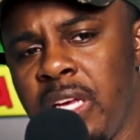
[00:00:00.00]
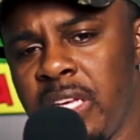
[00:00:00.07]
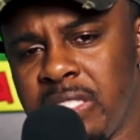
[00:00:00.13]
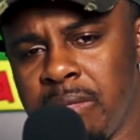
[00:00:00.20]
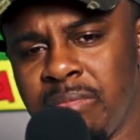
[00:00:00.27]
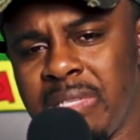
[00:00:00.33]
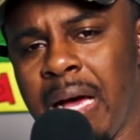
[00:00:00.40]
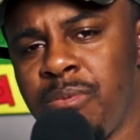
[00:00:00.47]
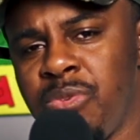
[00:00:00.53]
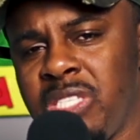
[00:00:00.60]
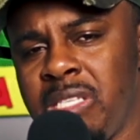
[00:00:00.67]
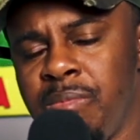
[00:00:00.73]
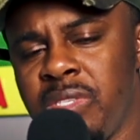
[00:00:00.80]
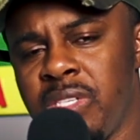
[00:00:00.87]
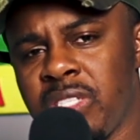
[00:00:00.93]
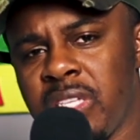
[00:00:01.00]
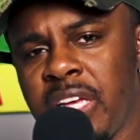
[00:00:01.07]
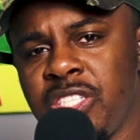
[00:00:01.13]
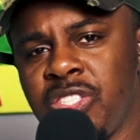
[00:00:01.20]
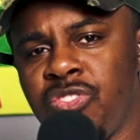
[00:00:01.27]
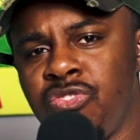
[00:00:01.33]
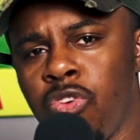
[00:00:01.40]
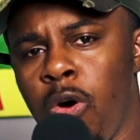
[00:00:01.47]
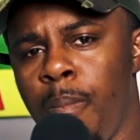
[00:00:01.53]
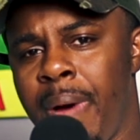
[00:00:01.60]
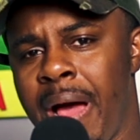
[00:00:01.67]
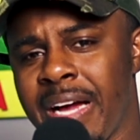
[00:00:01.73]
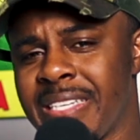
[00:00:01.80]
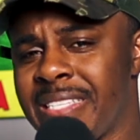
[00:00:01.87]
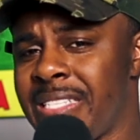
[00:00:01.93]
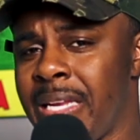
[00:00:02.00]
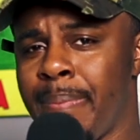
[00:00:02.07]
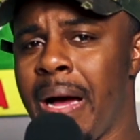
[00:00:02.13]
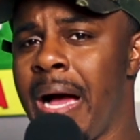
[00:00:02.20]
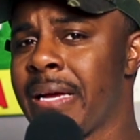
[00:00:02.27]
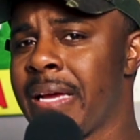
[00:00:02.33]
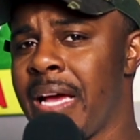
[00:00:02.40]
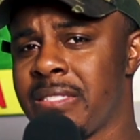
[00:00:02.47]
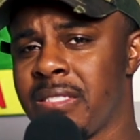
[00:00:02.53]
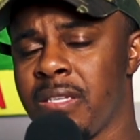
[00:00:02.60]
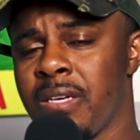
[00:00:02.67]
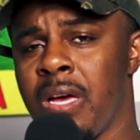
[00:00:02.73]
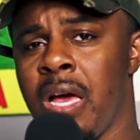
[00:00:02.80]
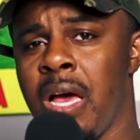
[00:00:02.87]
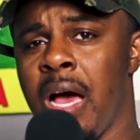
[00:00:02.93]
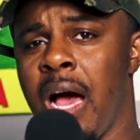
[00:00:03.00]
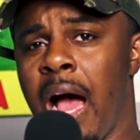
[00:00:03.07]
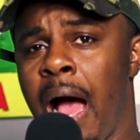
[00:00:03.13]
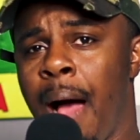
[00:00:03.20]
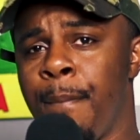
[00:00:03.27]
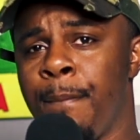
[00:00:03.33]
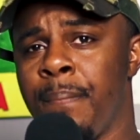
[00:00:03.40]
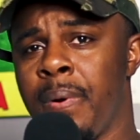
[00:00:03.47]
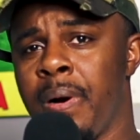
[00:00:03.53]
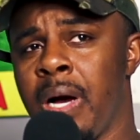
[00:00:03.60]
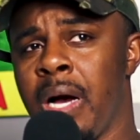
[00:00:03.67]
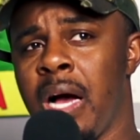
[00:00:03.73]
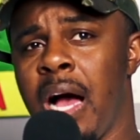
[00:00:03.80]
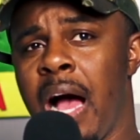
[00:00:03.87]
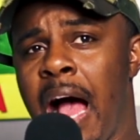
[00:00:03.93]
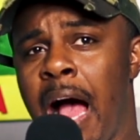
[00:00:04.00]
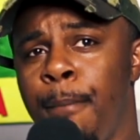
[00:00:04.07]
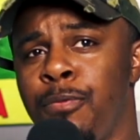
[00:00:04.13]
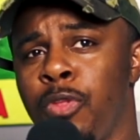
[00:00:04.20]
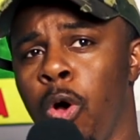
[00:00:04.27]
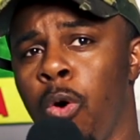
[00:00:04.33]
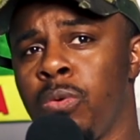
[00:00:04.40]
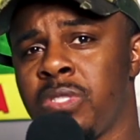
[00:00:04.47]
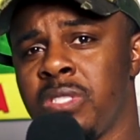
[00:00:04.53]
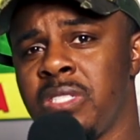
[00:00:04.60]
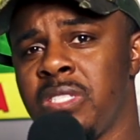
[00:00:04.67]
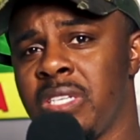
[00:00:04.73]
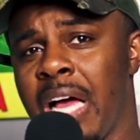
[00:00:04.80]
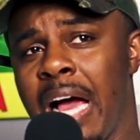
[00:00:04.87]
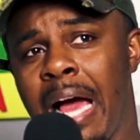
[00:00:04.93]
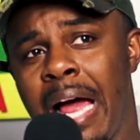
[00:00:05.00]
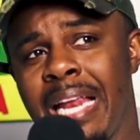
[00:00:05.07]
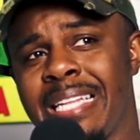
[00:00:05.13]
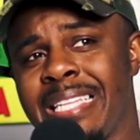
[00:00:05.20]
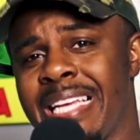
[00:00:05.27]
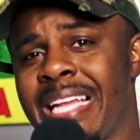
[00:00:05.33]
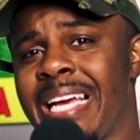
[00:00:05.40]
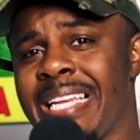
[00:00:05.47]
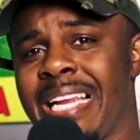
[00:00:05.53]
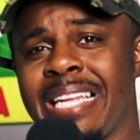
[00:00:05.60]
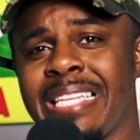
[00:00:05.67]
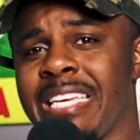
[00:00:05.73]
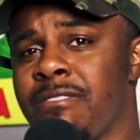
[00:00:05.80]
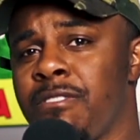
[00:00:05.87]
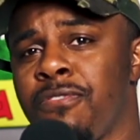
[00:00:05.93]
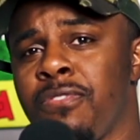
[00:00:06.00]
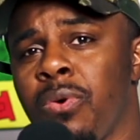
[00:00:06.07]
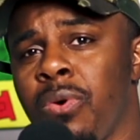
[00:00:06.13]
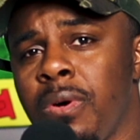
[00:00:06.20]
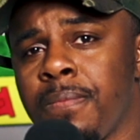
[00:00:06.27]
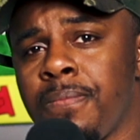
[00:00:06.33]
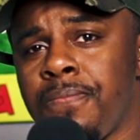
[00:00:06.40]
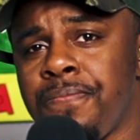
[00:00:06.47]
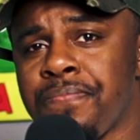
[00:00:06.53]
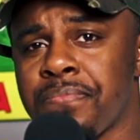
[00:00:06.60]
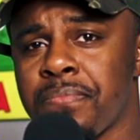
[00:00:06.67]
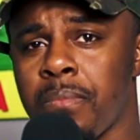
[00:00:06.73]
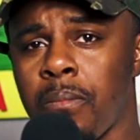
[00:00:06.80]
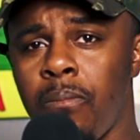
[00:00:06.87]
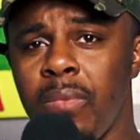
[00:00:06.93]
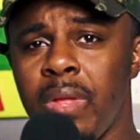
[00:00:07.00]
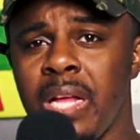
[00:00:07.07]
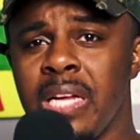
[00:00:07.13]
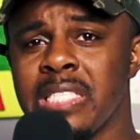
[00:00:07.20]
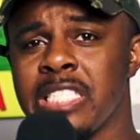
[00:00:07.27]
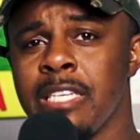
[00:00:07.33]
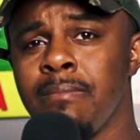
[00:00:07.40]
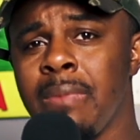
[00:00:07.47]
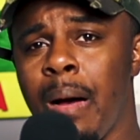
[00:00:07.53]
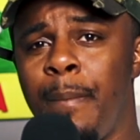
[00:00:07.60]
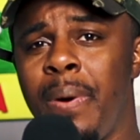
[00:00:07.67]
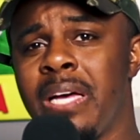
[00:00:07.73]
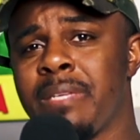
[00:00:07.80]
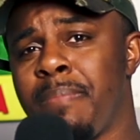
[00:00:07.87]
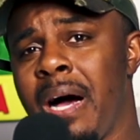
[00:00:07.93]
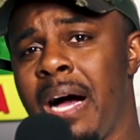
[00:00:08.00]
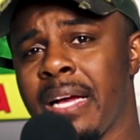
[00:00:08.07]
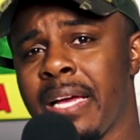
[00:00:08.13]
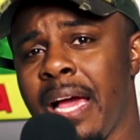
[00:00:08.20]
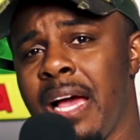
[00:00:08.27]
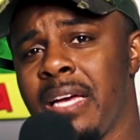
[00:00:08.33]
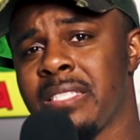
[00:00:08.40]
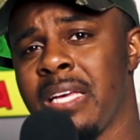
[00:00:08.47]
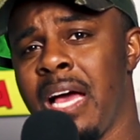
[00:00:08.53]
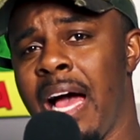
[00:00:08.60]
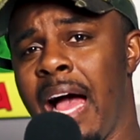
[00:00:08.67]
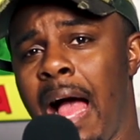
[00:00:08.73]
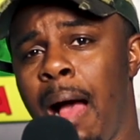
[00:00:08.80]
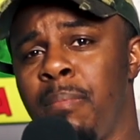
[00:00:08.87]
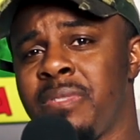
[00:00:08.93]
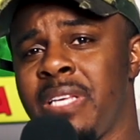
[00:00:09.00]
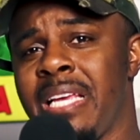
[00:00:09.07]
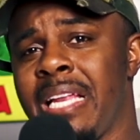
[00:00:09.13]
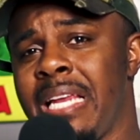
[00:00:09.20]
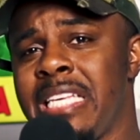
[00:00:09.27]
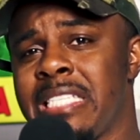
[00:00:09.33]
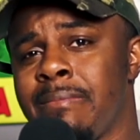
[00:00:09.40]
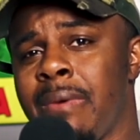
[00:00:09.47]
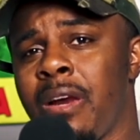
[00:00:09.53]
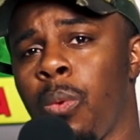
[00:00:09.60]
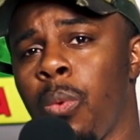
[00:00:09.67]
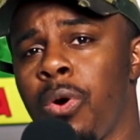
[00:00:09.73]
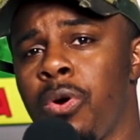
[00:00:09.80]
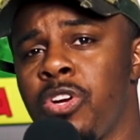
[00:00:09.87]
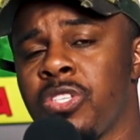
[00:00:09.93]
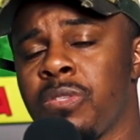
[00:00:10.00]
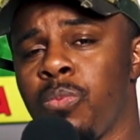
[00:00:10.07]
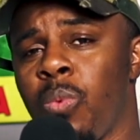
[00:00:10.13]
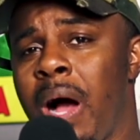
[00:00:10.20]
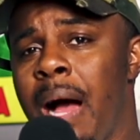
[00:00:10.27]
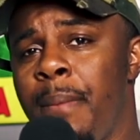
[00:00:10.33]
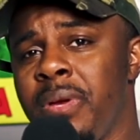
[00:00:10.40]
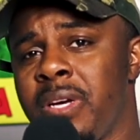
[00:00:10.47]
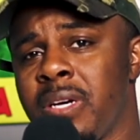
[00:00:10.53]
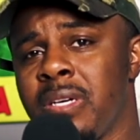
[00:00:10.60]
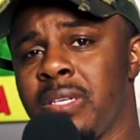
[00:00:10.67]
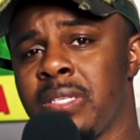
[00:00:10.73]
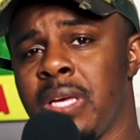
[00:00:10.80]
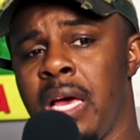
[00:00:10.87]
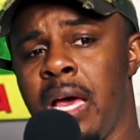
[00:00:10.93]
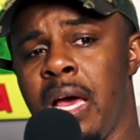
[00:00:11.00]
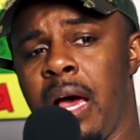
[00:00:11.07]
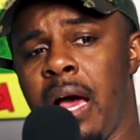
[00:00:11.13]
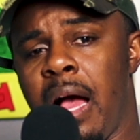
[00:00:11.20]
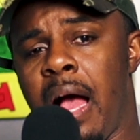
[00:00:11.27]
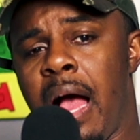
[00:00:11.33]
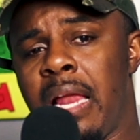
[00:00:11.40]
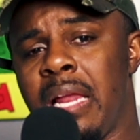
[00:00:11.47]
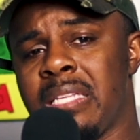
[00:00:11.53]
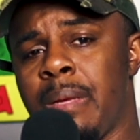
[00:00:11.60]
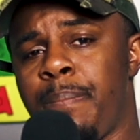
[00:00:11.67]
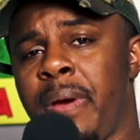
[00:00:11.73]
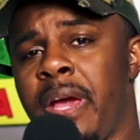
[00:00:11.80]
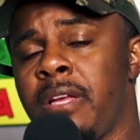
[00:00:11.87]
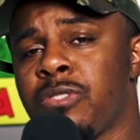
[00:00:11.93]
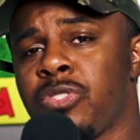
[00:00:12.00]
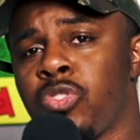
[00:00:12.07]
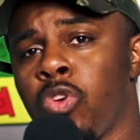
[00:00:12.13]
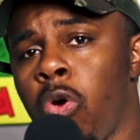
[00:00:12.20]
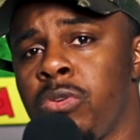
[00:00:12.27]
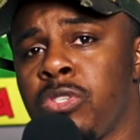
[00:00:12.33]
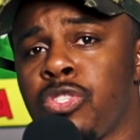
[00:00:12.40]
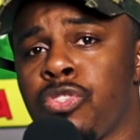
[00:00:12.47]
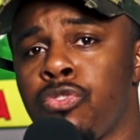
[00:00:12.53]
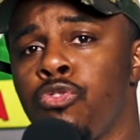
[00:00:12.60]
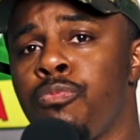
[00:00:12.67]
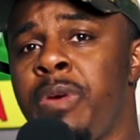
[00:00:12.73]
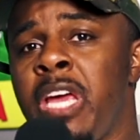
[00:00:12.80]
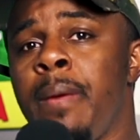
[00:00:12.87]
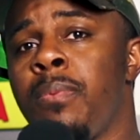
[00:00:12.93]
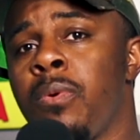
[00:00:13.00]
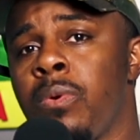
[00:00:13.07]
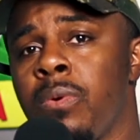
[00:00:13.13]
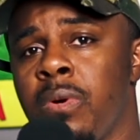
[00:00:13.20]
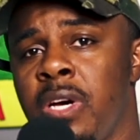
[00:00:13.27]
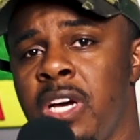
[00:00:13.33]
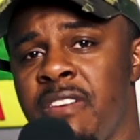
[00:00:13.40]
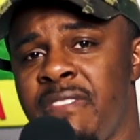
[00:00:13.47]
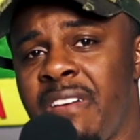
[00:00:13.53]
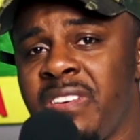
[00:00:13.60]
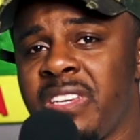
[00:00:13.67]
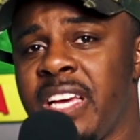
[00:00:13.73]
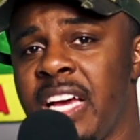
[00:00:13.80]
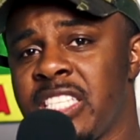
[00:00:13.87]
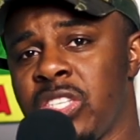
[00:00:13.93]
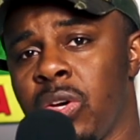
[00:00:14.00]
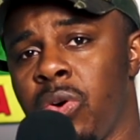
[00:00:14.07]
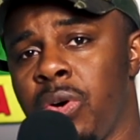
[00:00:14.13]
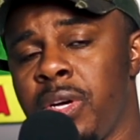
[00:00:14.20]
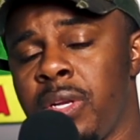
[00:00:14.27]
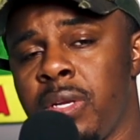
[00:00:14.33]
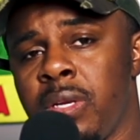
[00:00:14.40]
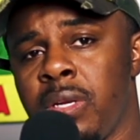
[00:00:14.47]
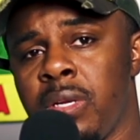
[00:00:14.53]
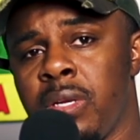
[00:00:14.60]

sometimes you see me just like draw back. As a podcaster, I'm I'm known to just I, I like to, I like, I like to get the floor. Some of my best podcasts, I'm saying the least amount of words. Why? Because I like to paint stories through people. If I have a guest on,